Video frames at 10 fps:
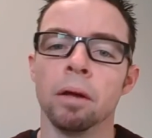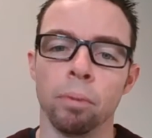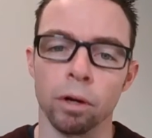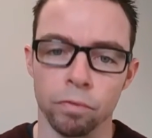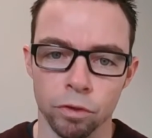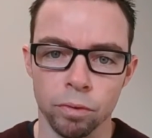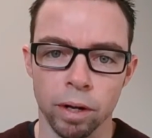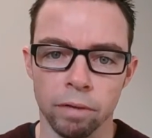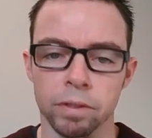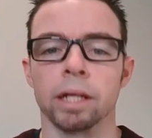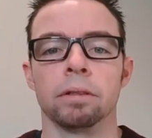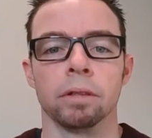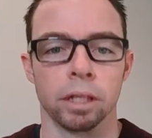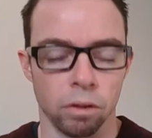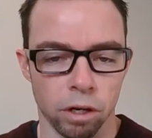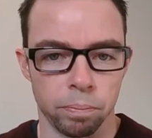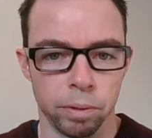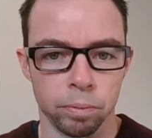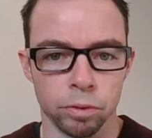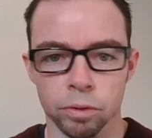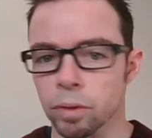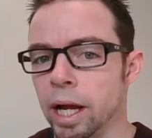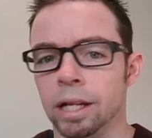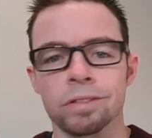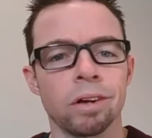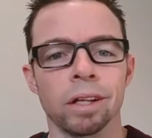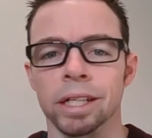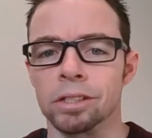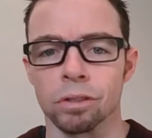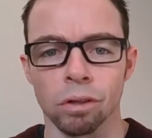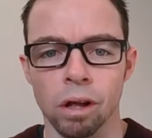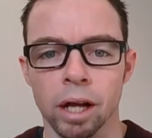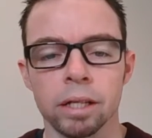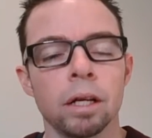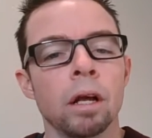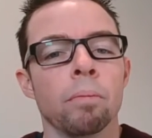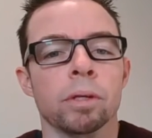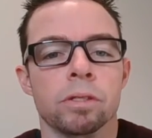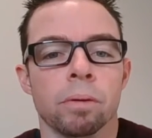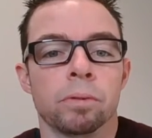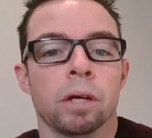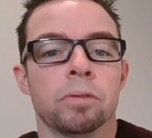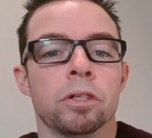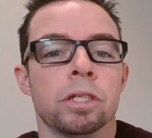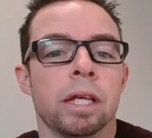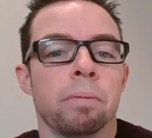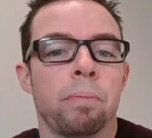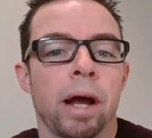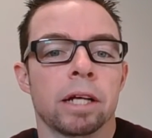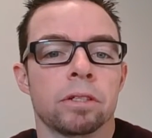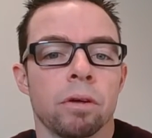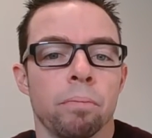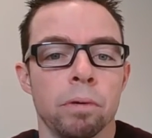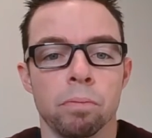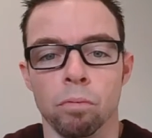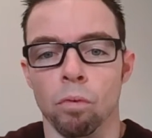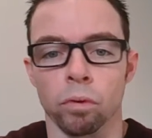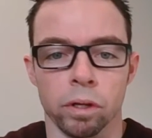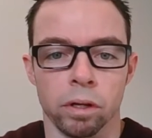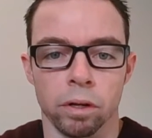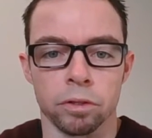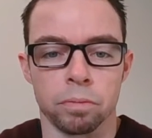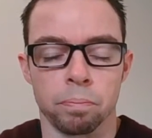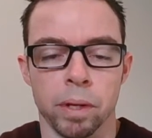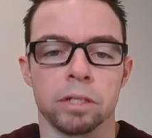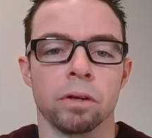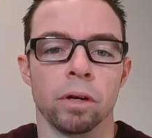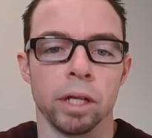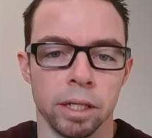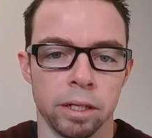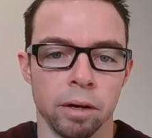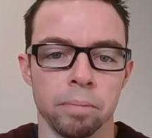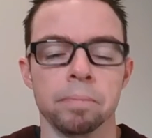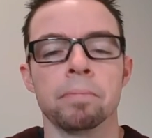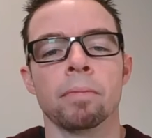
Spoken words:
But if you do have debt, like a lot of people do, and it's not like it's a lot, but sometimes it just impacts some people more than others based on income,